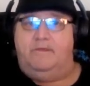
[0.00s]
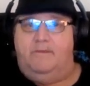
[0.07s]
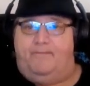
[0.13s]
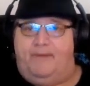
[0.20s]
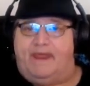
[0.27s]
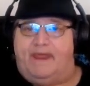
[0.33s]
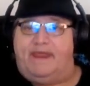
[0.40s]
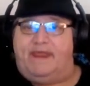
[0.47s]

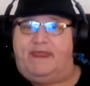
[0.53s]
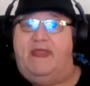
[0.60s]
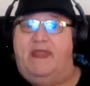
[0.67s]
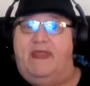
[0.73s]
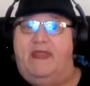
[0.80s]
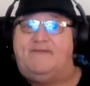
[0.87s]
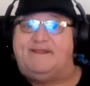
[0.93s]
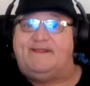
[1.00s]
You pick it
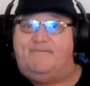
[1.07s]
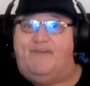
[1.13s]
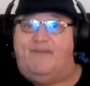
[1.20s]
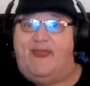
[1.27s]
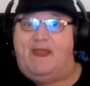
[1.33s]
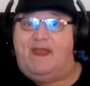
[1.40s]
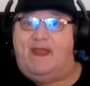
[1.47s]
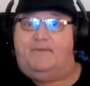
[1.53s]
if it's
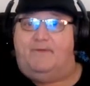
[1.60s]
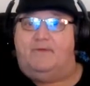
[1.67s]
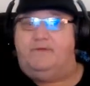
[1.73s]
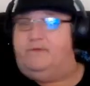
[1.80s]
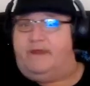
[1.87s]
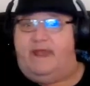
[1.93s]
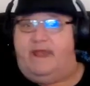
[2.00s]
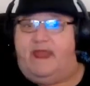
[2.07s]

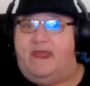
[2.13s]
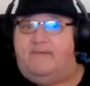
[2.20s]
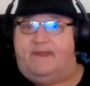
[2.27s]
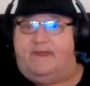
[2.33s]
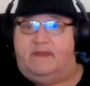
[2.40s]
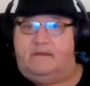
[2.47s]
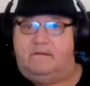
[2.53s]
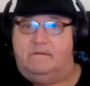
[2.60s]
available. You can
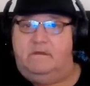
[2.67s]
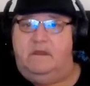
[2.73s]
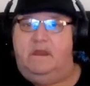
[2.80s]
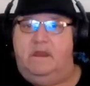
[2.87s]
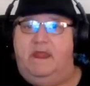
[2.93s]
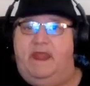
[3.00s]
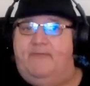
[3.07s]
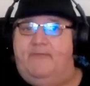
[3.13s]
have it.
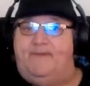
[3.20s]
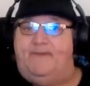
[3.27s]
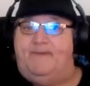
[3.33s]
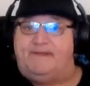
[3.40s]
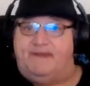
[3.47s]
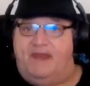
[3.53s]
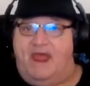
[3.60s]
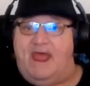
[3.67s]
If
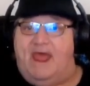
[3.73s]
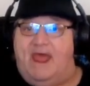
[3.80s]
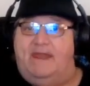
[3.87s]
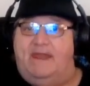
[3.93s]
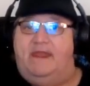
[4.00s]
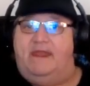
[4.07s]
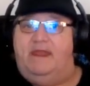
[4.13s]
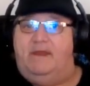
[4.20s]
it's
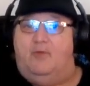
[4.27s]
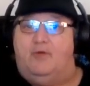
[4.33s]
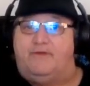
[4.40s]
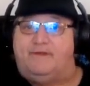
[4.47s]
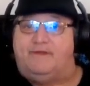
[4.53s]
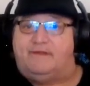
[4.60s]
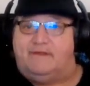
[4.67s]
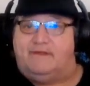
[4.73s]
not, it
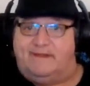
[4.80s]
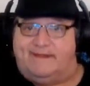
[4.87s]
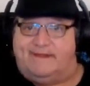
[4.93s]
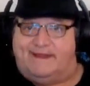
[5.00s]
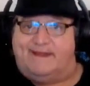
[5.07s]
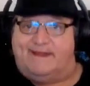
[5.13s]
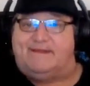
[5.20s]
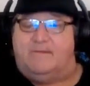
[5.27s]
will the
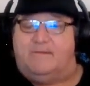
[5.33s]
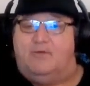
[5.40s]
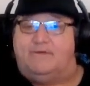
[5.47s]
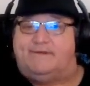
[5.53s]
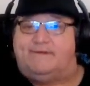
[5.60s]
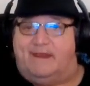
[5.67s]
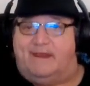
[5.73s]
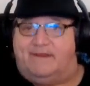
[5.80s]
system
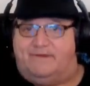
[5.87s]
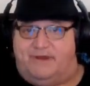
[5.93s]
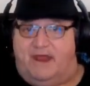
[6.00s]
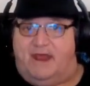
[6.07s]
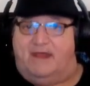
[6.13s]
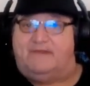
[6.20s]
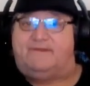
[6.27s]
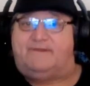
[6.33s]
will
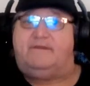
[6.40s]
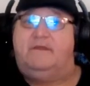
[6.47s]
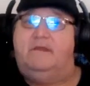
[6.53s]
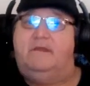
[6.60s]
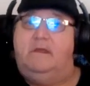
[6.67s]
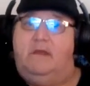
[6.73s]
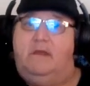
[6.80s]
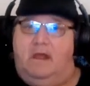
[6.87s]
suggest
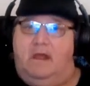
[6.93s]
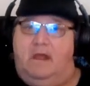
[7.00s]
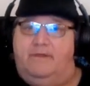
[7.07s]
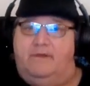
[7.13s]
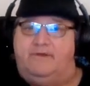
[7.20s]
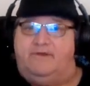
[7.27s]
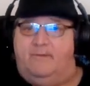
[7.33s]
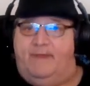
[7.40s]

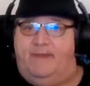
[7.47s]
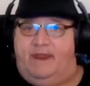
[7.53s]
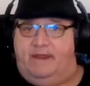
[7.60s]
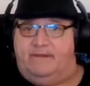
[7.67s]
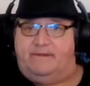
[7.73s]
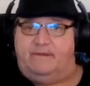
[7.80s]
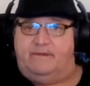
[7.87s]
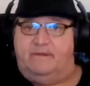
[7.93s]
other
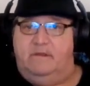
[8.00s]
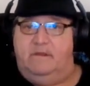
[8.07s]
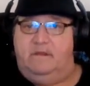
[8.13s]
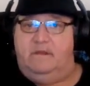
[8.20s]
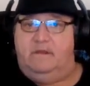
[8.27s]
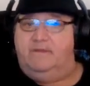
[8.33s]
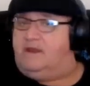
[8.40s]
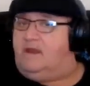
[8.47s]
domains.
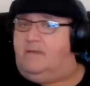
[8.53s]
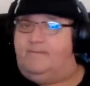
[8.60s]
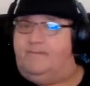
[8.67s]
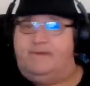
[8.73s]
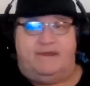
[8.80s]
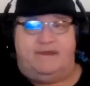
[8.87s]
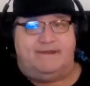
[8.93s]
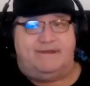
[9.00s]
The
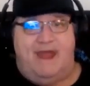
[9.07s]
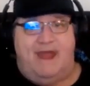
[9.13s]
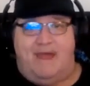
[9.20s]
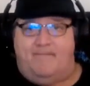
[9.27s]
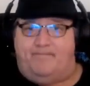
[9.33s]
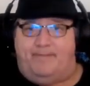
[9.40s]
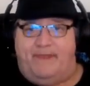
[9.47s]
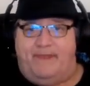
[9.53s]
company does
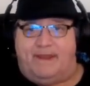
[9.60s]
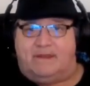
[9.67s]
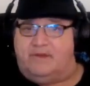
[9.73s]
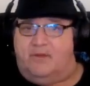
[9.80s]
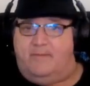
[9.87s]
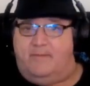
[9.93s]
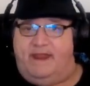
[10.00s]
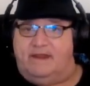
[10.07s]
not
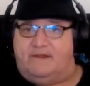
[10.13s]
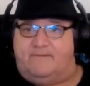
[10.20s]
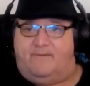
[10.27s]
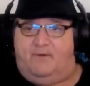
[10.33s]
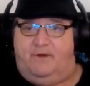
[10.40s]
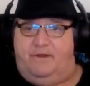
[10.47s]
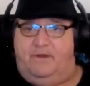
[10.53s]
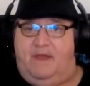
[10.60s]
pick
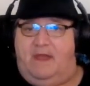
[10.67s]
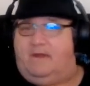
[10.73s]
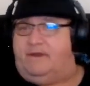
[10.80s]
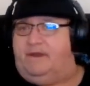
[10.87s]
domains for you.